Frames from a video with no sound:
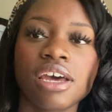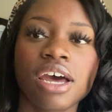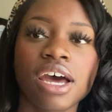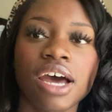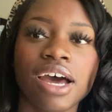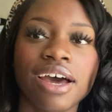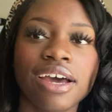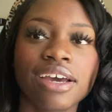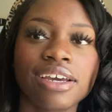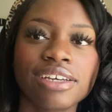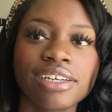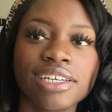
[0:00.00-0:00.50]

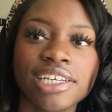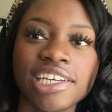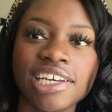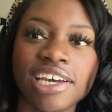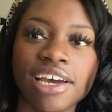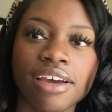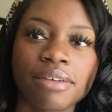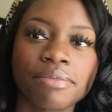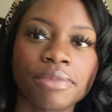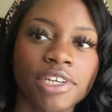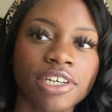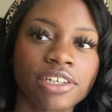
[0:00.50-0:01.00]

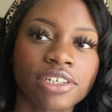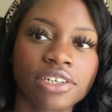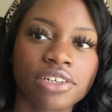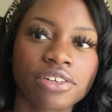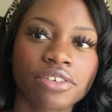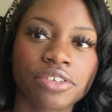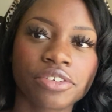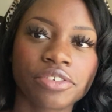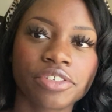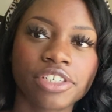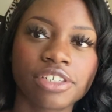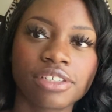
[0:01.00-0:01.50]
I'm not gonna
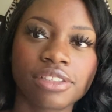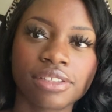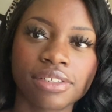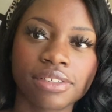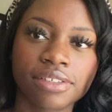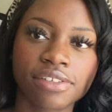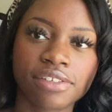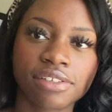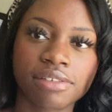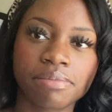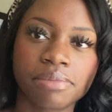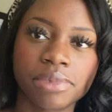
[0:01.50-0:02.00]
read
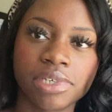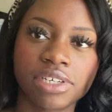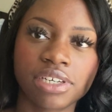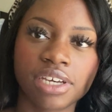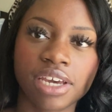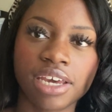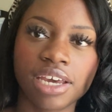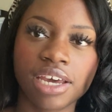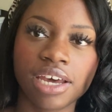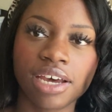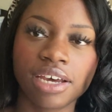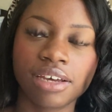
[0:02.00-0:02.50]
this book.
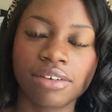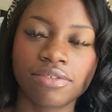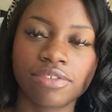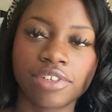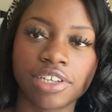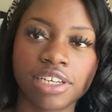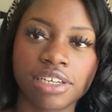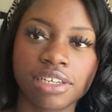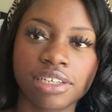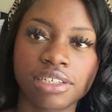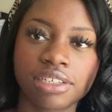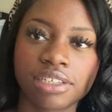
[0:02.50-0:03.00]
I have
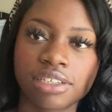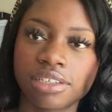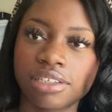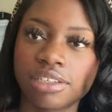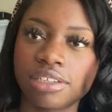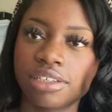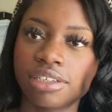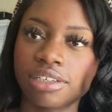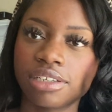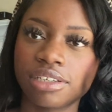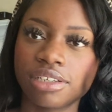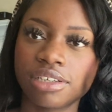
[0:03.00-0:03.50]
like
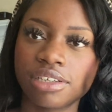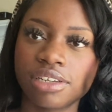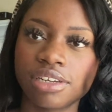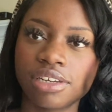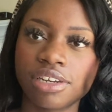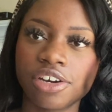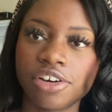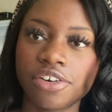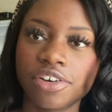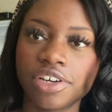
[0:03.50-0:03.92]
no